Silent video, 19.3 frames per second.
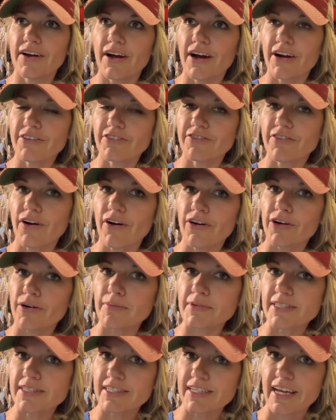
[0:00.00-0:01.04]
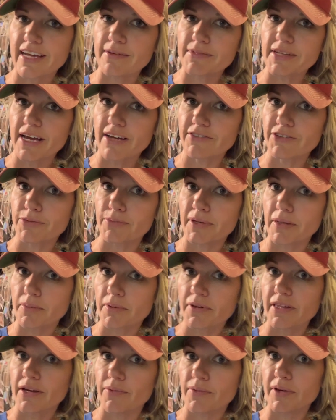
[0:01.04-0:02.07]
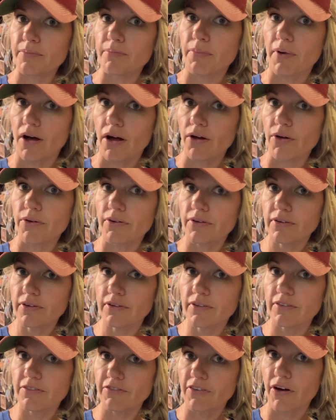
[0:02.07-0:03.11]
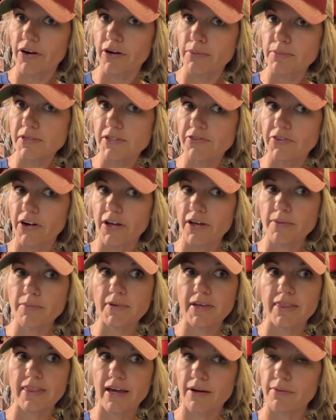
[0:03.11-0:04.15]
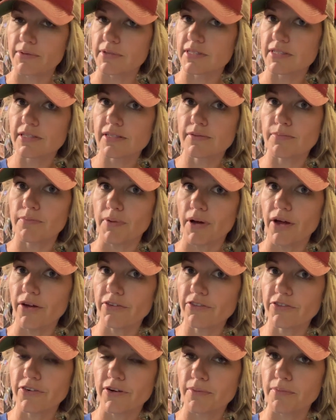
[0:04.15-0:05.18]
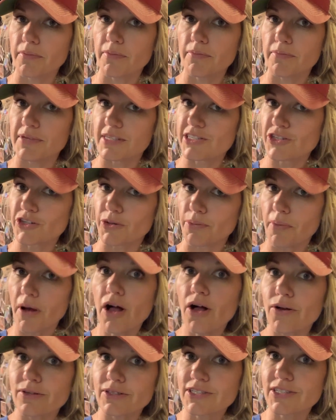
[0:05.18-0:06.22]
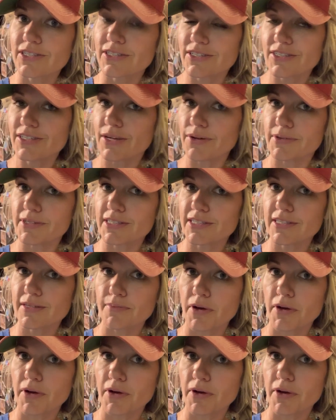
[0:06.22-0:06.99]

our farm is named after people that we bought farms from, and that was bought from Mr. Moss. So it's the